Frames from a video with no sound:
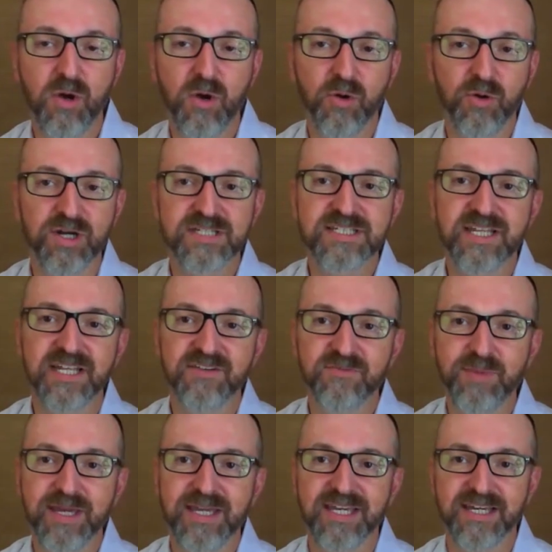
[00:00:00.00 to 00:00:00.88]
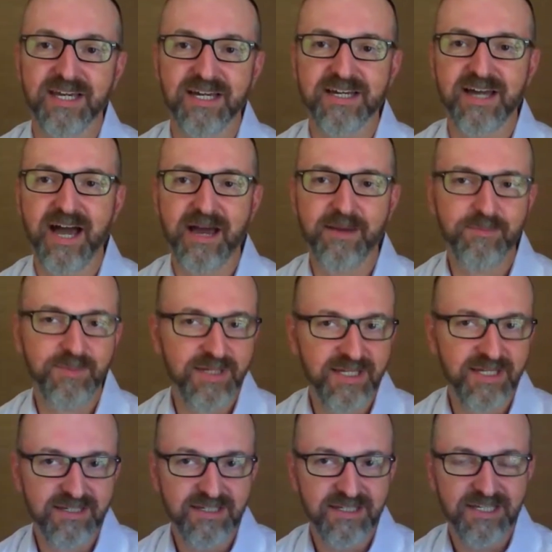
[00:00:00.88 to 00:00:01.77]
or instead of making a
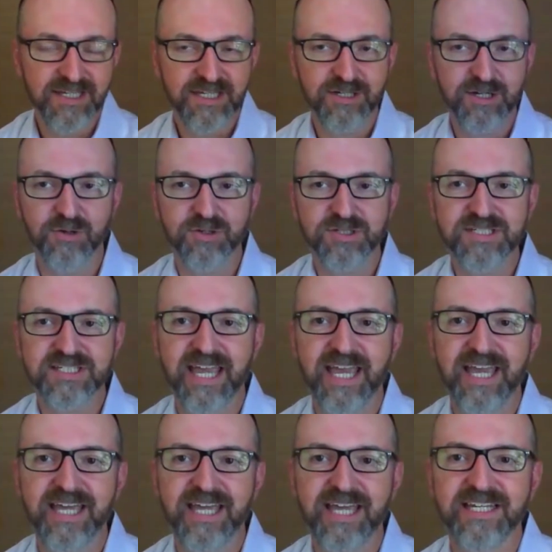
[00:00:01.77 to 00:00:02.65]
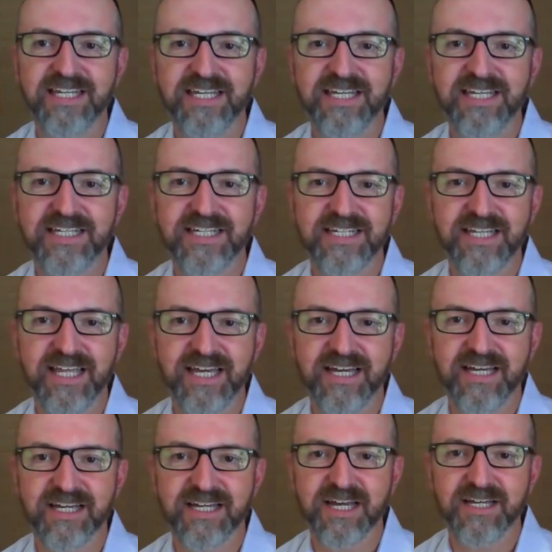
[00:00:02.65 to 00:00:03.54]
copy, scan it in and
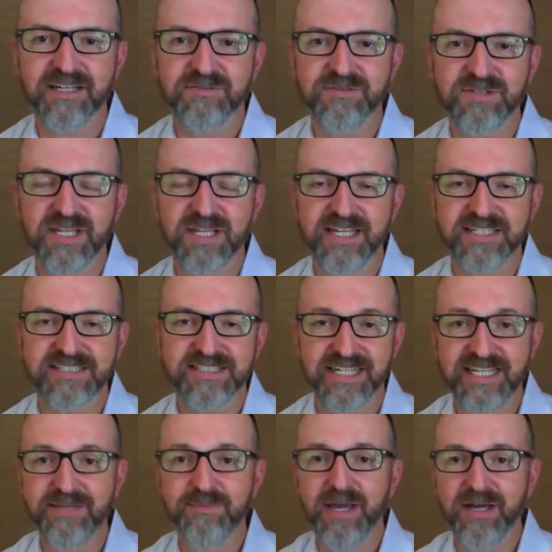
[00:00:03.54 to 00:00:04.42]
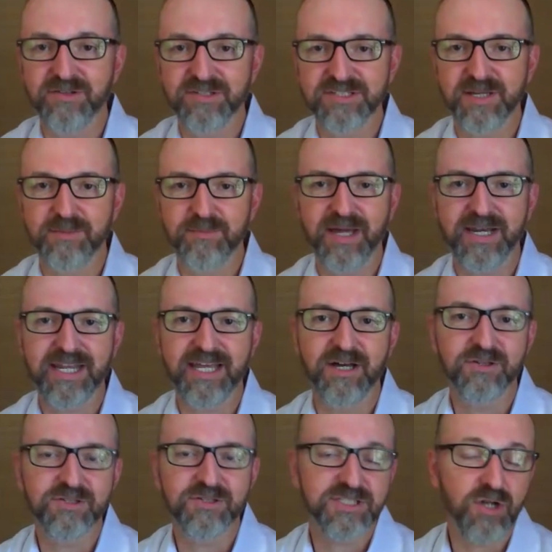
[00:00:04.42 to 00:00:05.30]
as an email to somebody
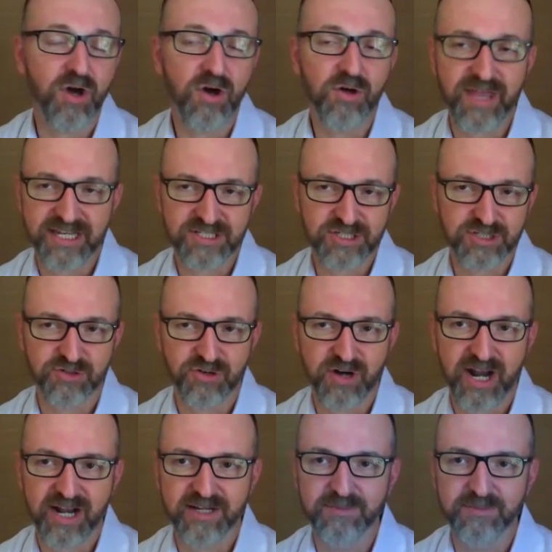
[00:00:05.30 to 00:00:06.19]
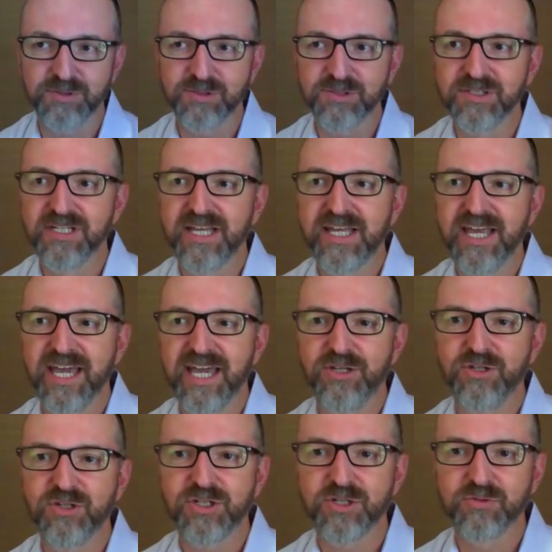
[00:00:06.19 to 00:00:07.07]
else, and all that's trackable,
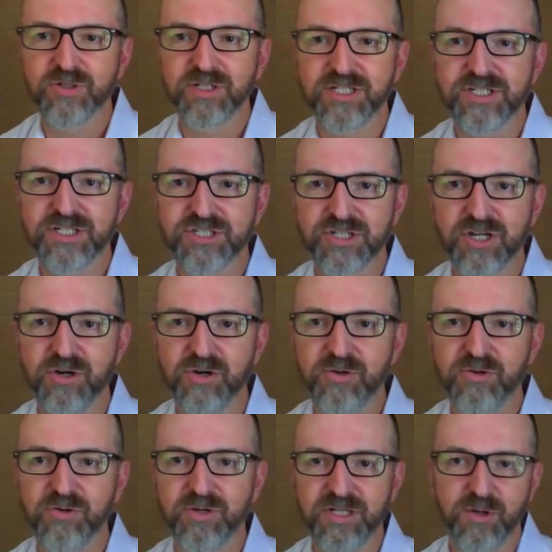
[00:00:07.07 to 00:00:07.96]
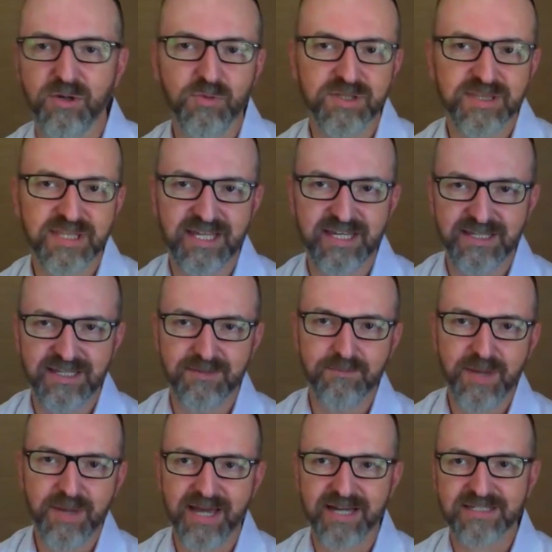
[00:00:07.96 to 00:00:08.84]
and you can really show, what that
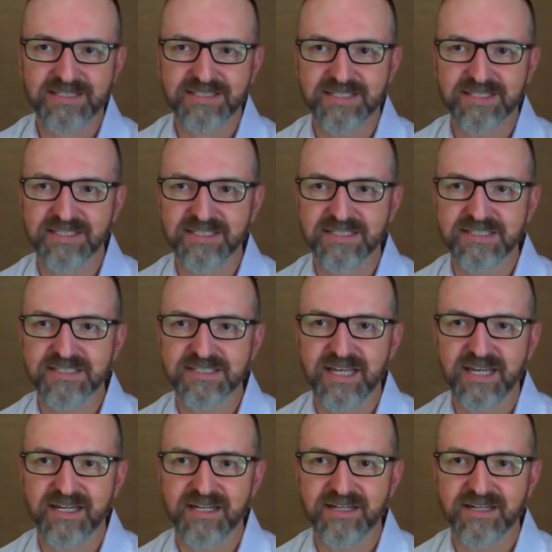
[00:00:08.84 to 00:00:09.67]
impact is